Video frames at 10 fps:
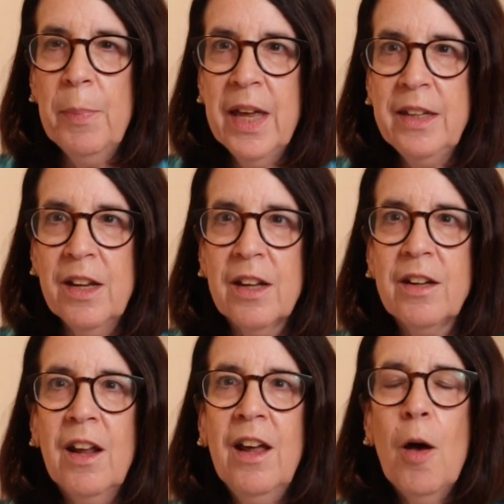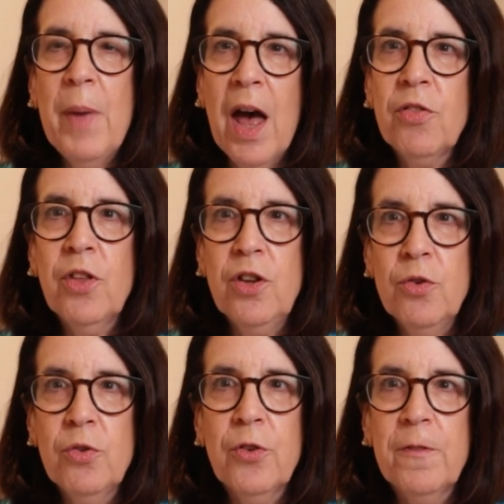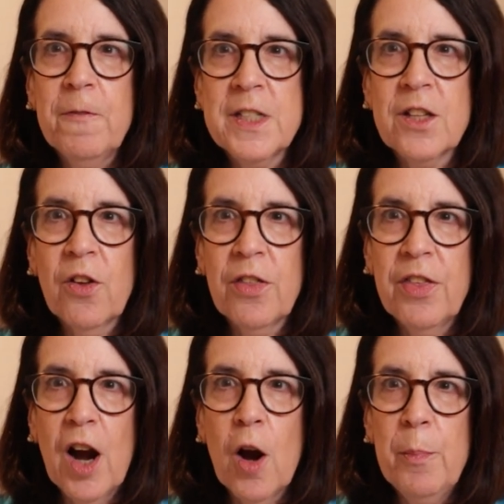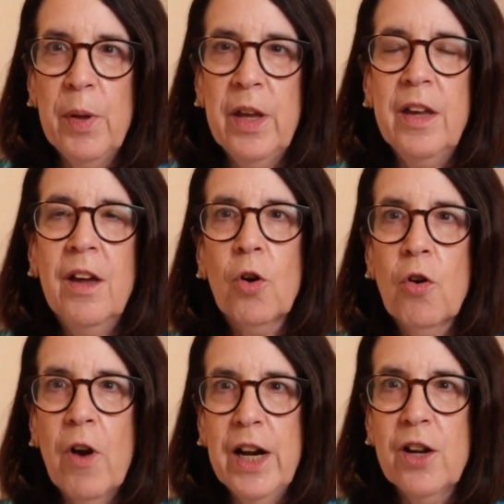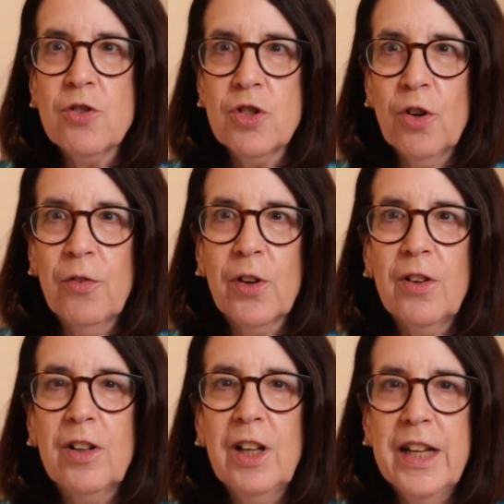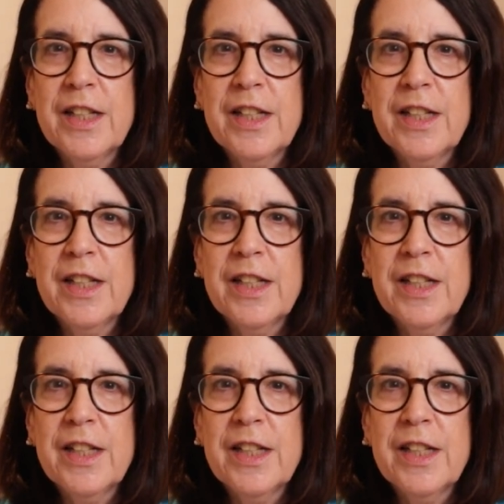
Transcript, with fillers: opinion about the use of physical therapy for craniocervical